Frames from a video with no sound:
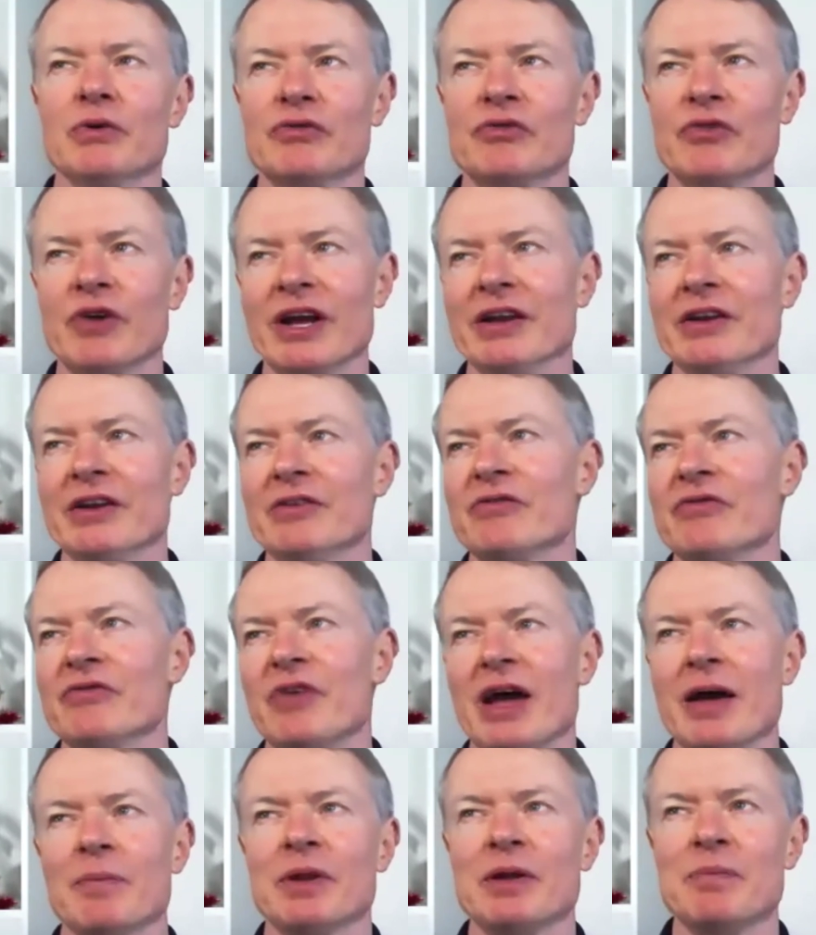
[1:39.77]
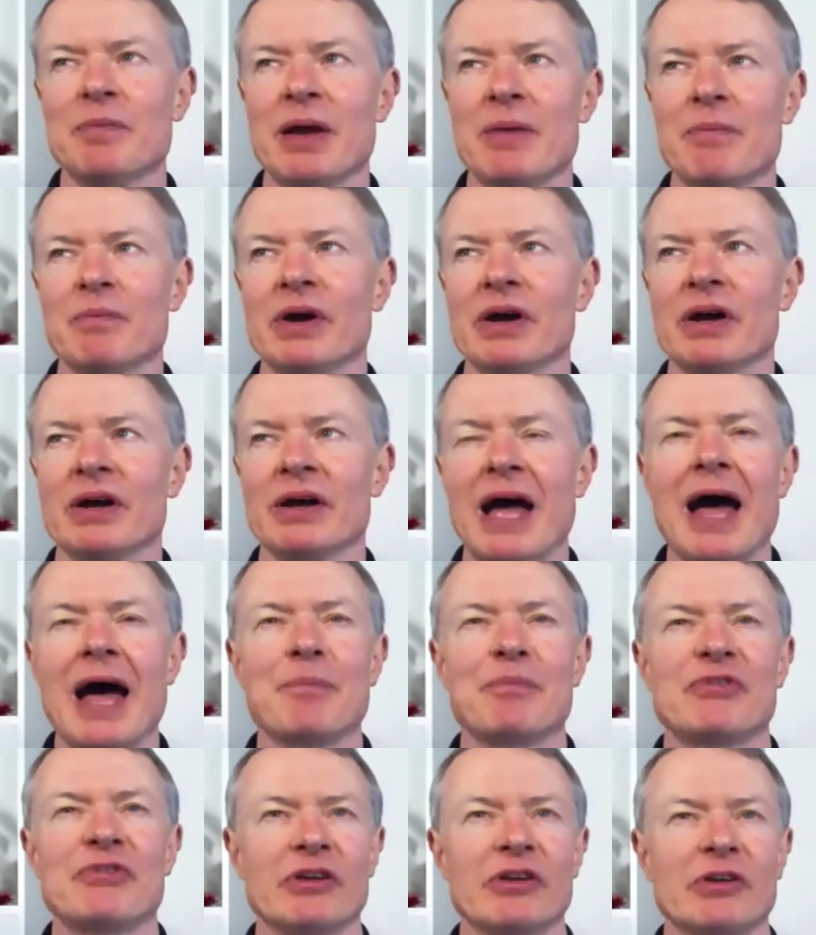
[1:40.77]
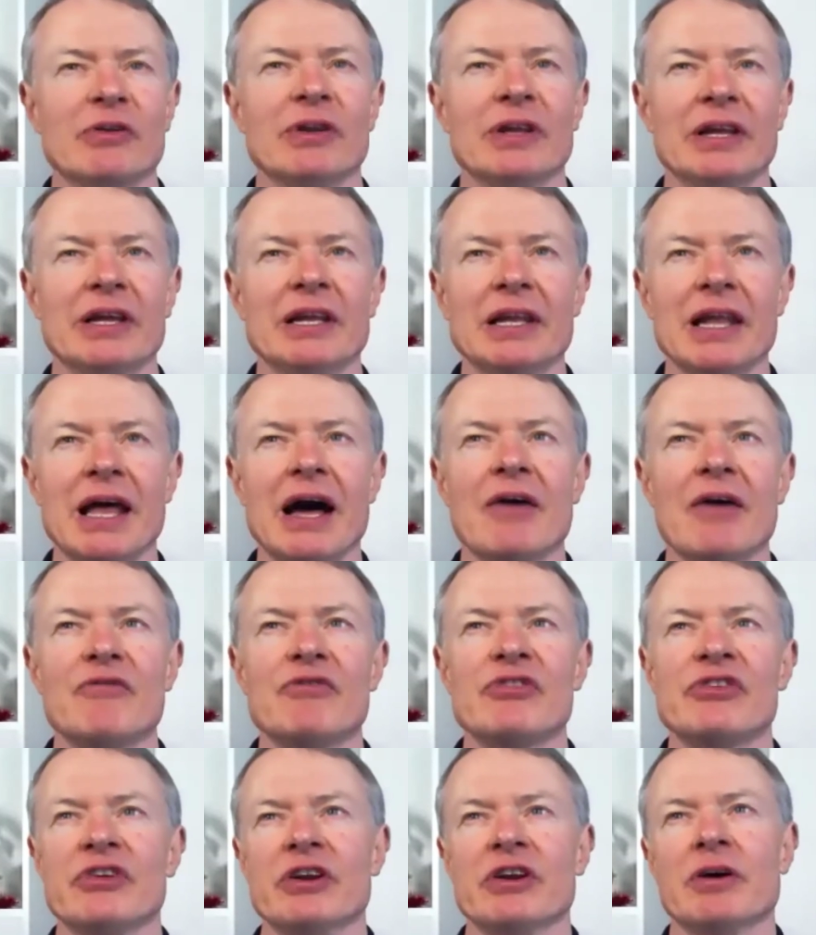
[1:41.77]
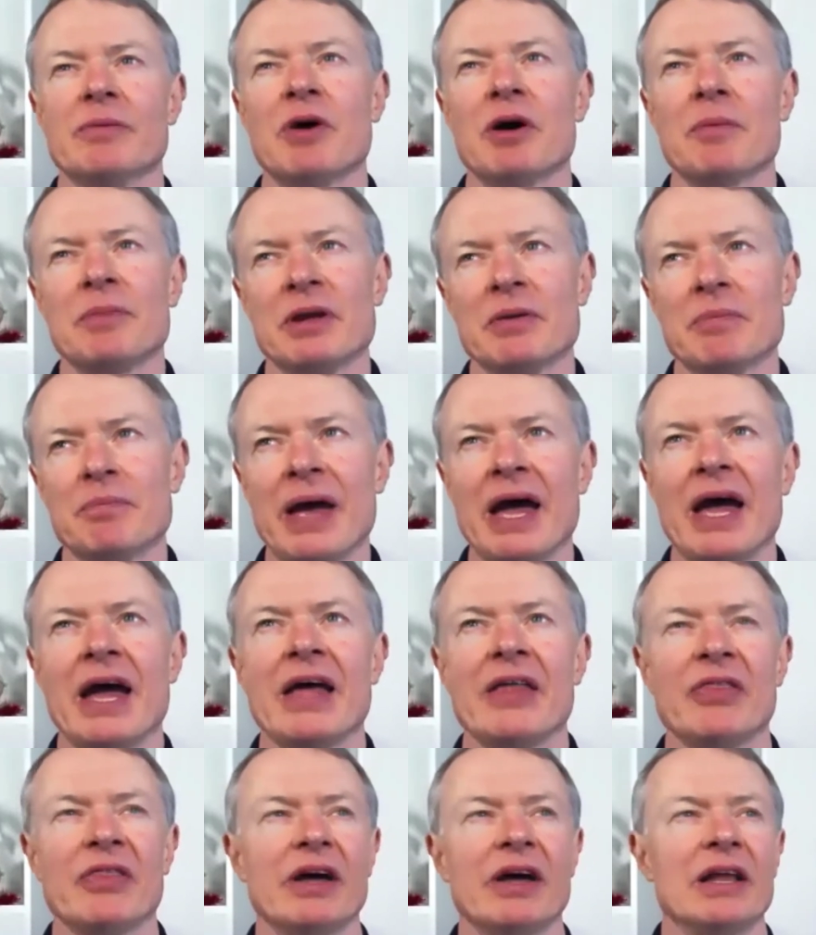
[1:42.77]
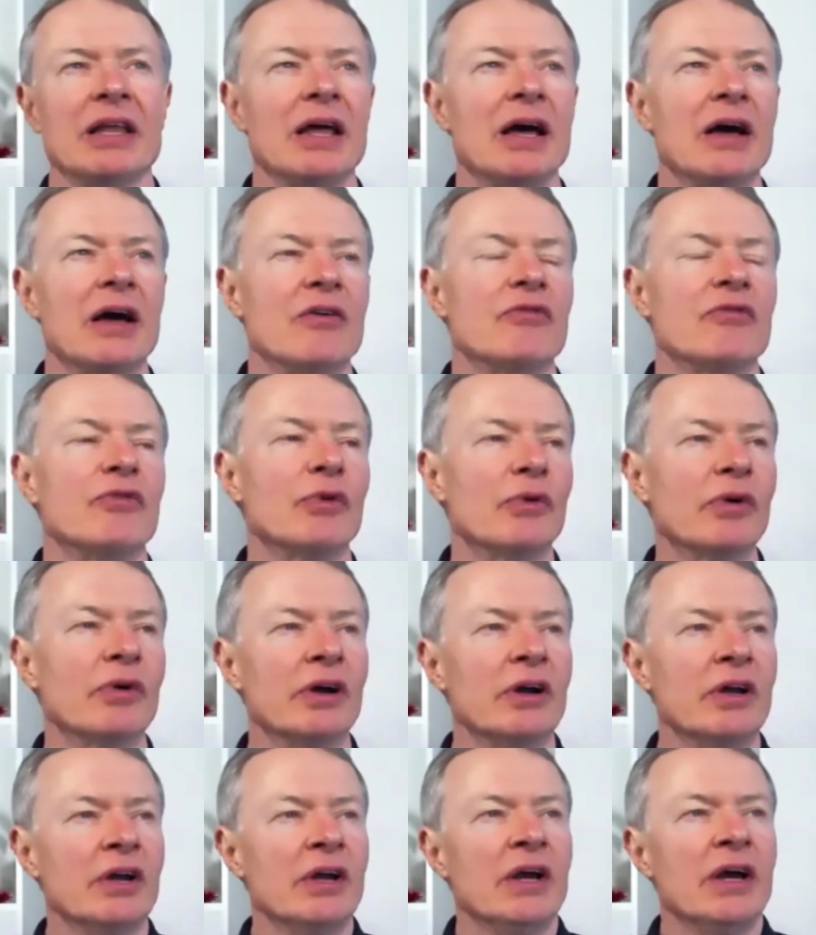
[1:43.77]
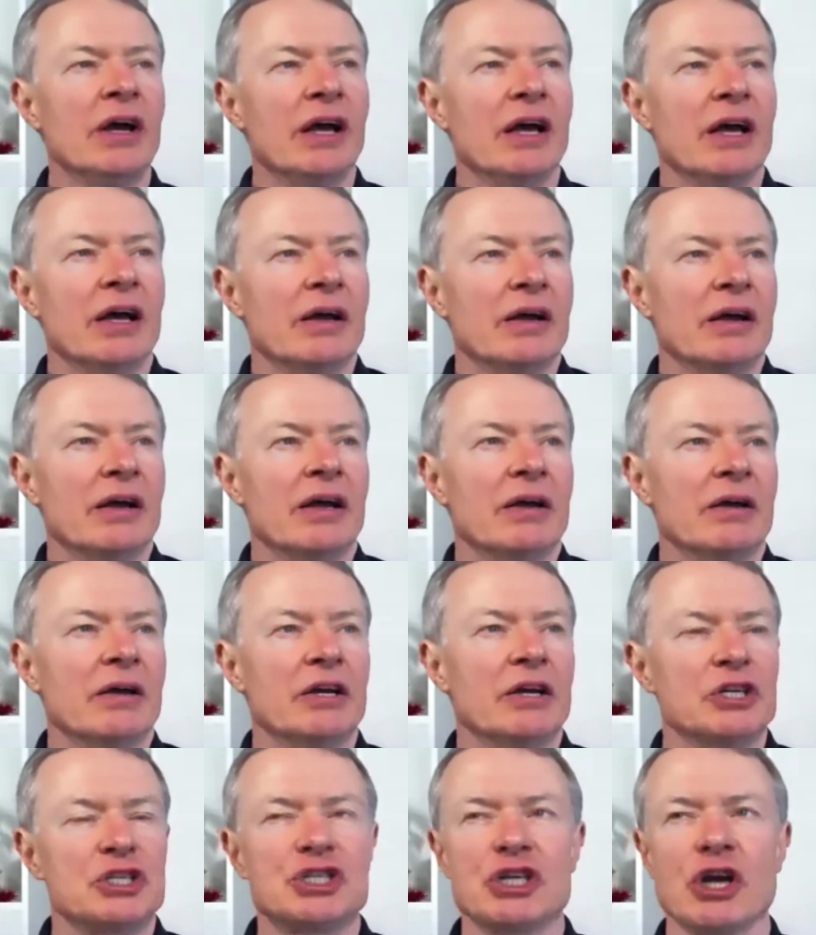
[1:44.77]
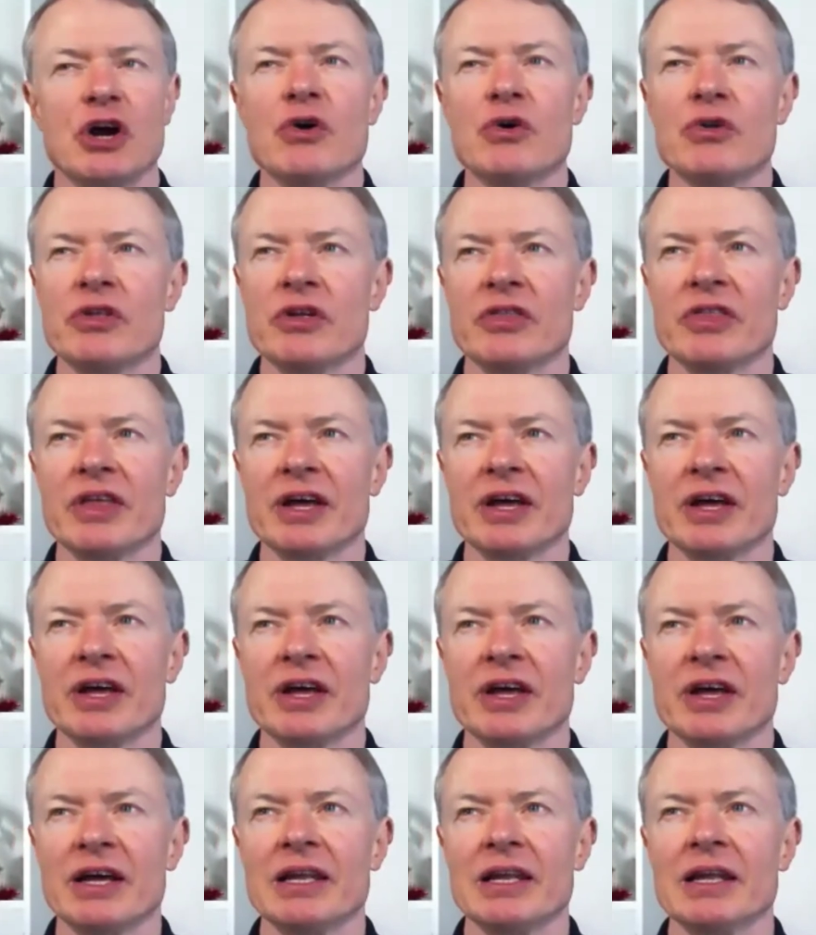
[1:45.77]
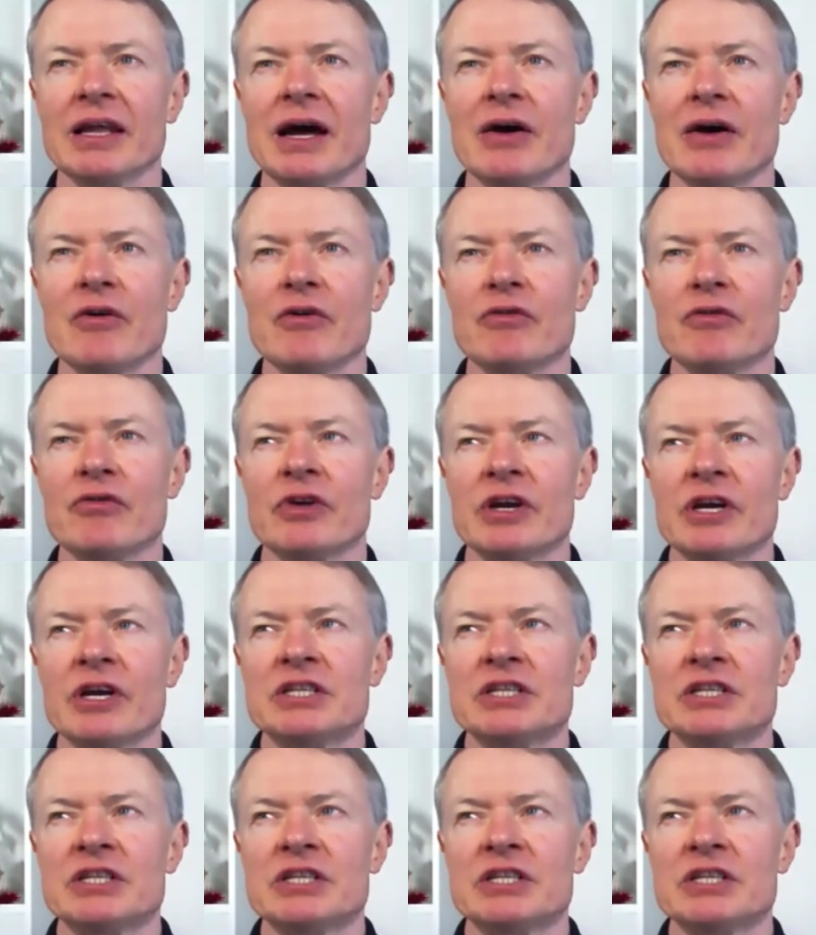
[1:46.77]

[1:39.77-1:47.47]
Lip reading: friend, family member absolutely loves, it might be a band they love or a show that they love,